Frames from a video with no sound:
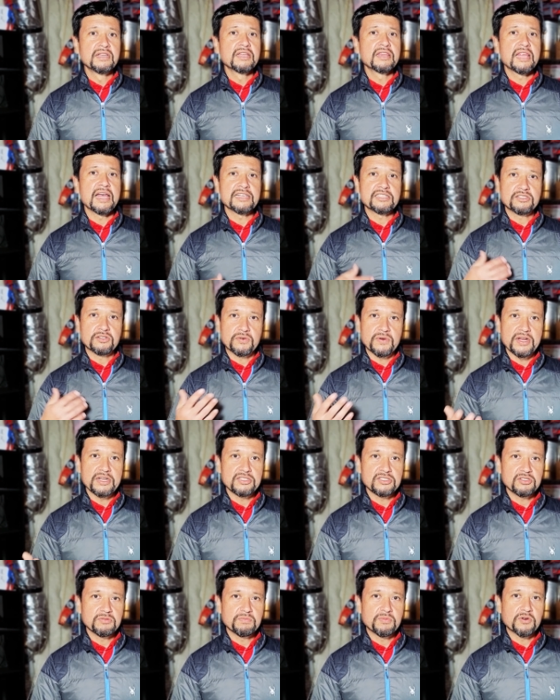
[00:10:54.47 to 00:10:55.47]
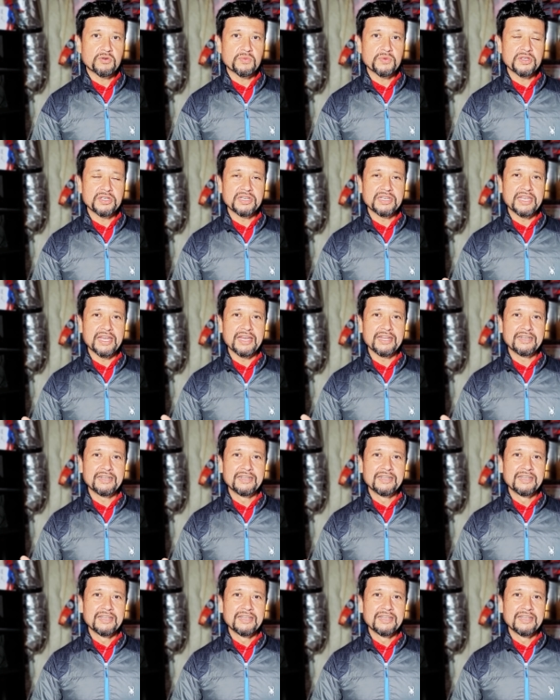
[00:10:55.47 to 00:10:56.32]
That's the greatest support we could get.